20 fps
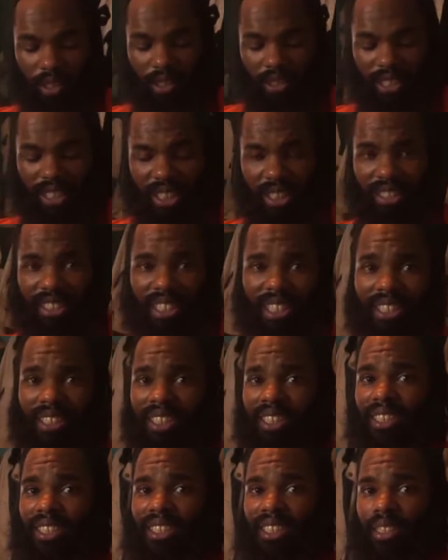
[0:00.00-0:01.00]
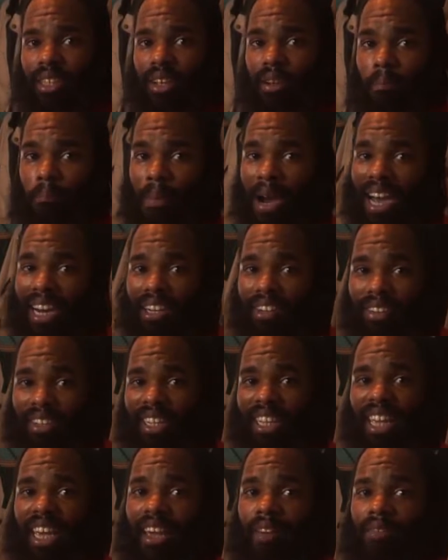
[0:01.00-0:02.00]
since this is
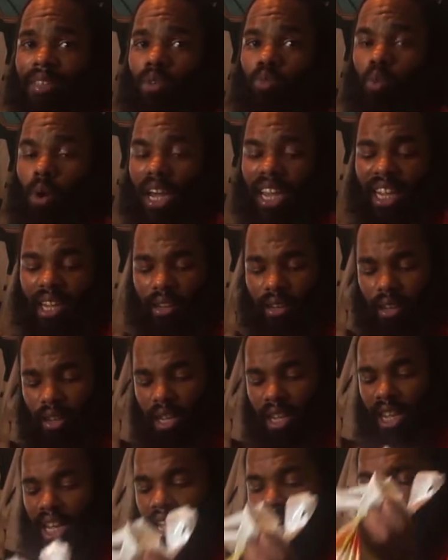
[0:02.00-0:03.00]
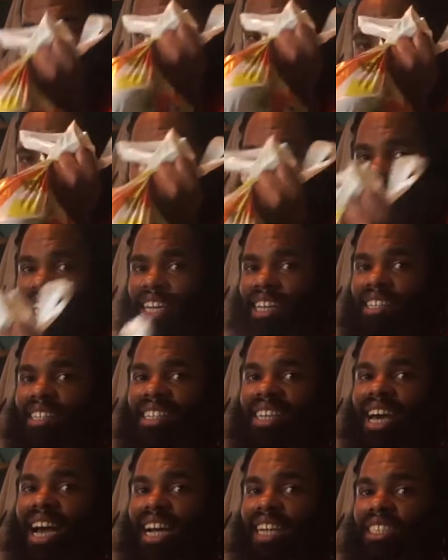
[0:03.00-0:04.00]
moderately heavy weight, and I'm going at a
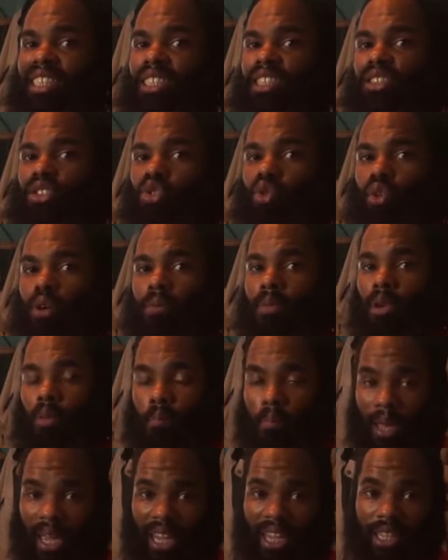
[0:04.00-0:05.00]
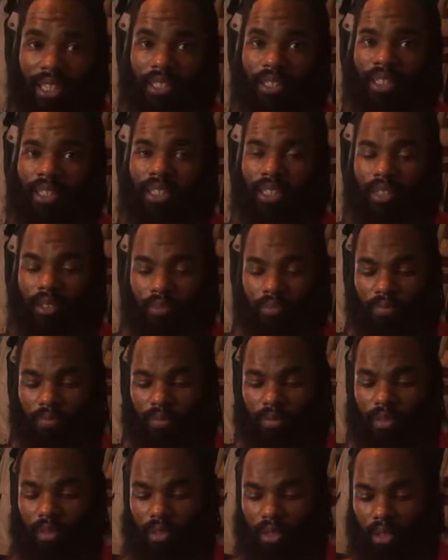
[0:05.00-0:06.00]
nice normal pace,
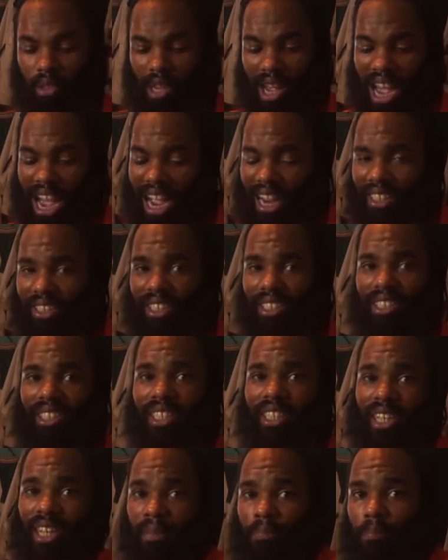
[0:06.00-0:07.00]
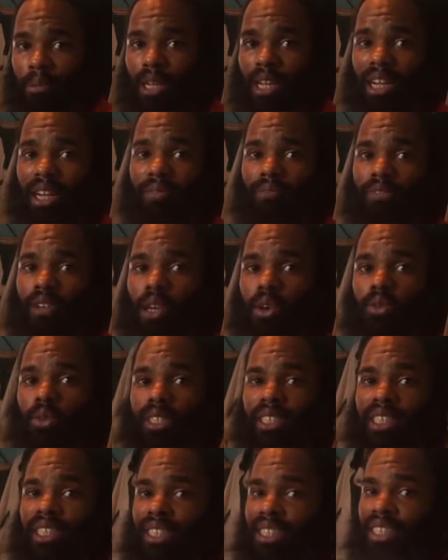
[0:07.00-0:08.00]
oxygen and blood flow
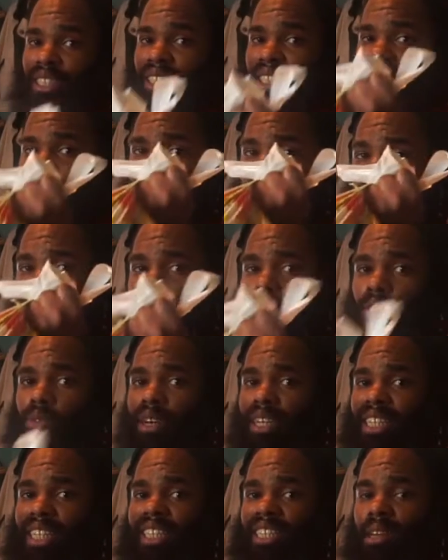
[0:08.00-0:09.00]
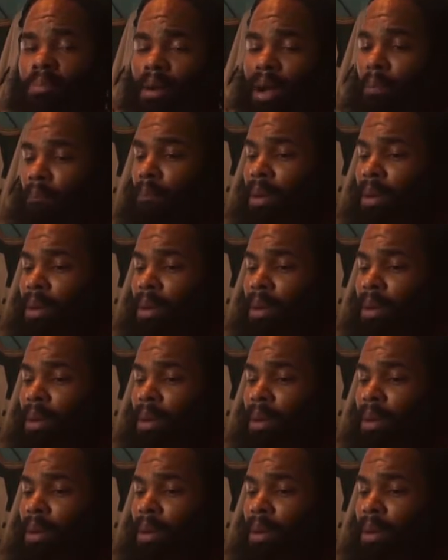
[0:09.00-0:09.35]
is still flowing into my